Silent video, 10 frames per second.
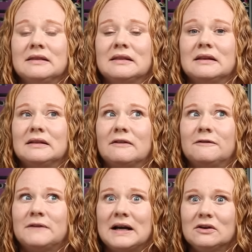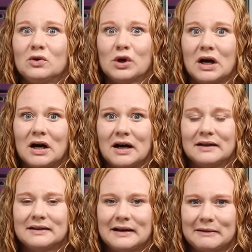Then the final
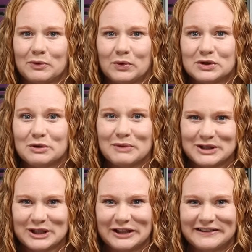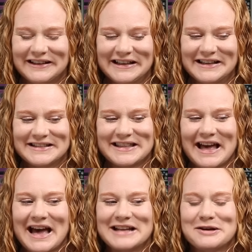con that I'm going to mention is
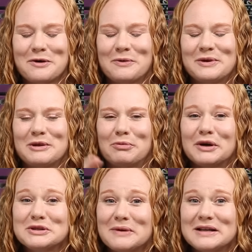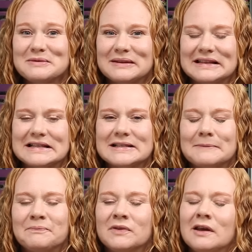that when you print twice with
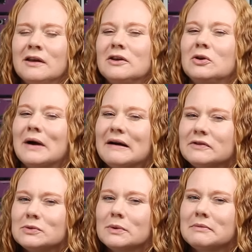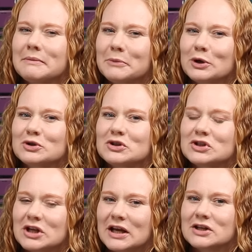this, you have to remember to
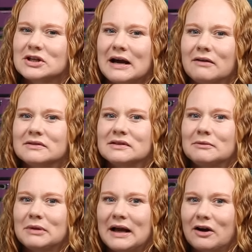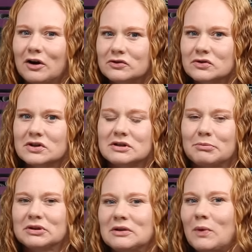change out the black cartridge
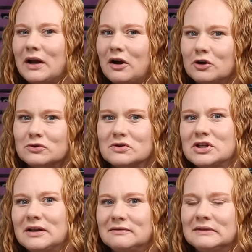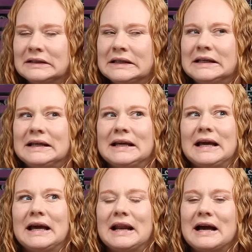and the white cartridge in.
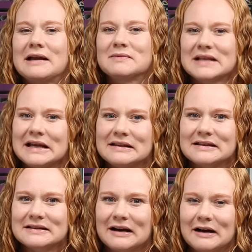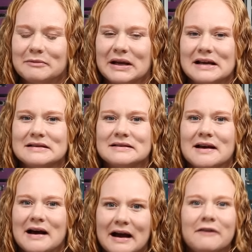And I am saying this con because
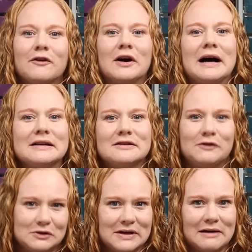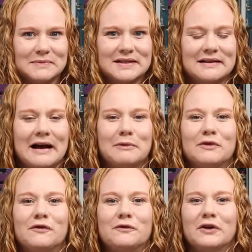I forgot a few times. I
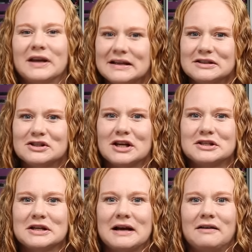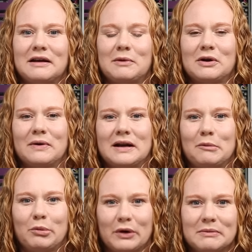would forget to change it out. I would go ahead
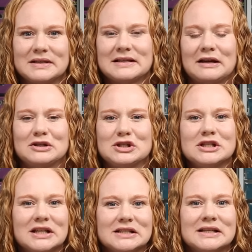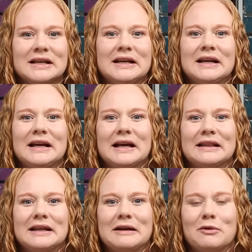and print my second sheet,
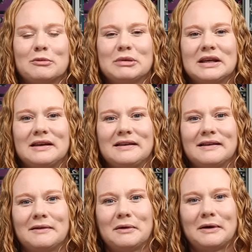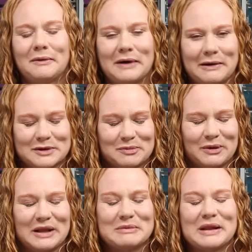and then it would be, I was
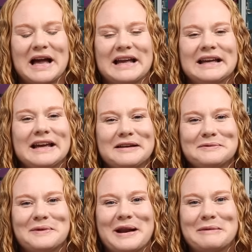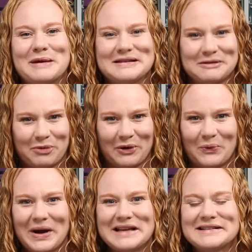printing black again when I meant to
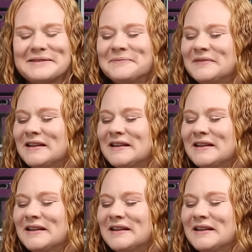print white.